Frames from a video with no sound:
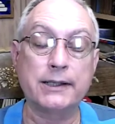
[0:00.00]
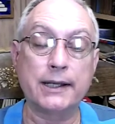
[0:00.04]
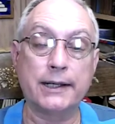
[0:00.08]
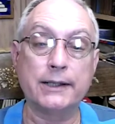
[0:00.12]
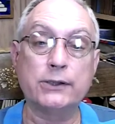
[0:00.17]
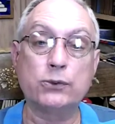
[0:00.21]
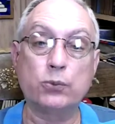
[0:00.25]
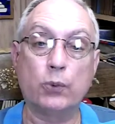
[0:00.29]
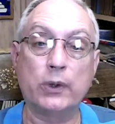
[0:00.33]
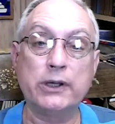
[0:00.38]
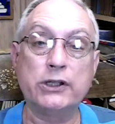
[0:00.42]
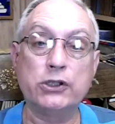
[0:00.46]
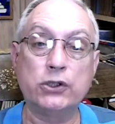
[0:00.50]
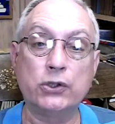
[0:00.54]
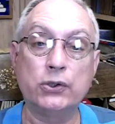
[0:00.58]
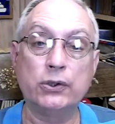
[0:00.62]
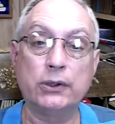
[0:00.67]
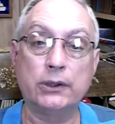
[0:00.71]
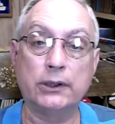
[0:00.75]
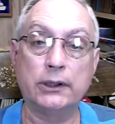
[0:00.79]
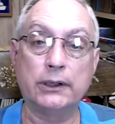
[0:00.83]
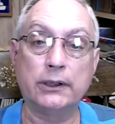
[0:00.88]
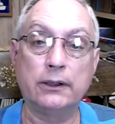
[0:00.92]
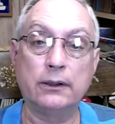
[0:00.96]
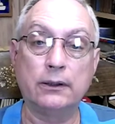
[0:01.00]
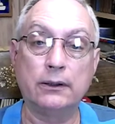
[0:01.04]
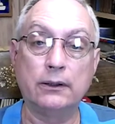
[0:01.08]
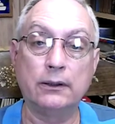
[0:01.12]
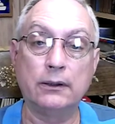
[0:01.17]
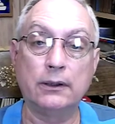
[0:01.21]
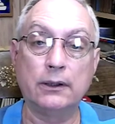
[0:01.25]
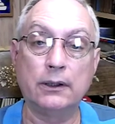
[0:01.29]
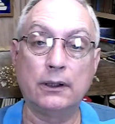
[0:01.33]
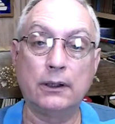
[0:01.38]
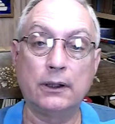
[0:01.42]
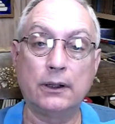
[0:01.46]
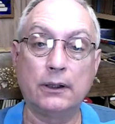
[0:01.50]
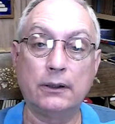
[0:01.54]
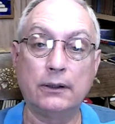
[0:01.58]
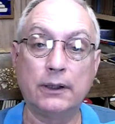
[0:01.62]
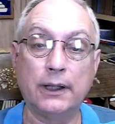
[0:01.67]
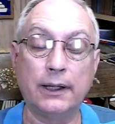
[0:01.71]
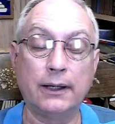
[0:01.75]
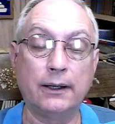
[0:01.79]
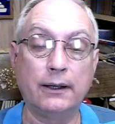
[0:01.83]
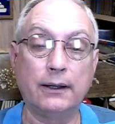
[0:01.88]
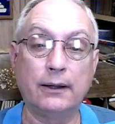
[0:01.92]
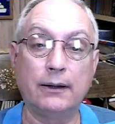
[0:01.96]
should, then
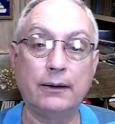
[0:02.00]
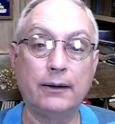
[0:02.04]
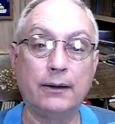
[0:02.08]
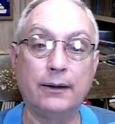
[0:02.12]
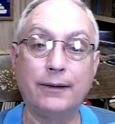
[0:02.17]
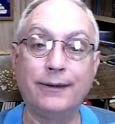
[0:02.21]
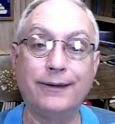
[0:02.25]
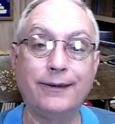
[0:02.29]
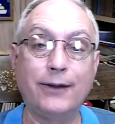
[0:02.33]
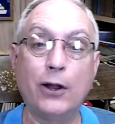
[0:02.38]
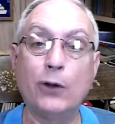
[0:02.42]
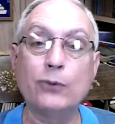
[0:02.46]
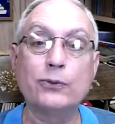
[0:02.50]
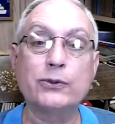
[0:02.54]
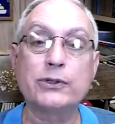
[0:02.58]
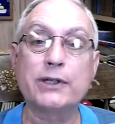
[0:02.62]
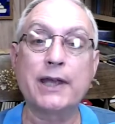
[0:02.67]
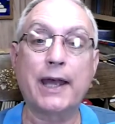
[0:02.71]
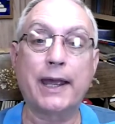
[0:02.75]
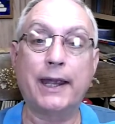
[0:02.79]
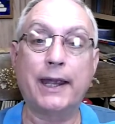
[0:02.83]
don't say.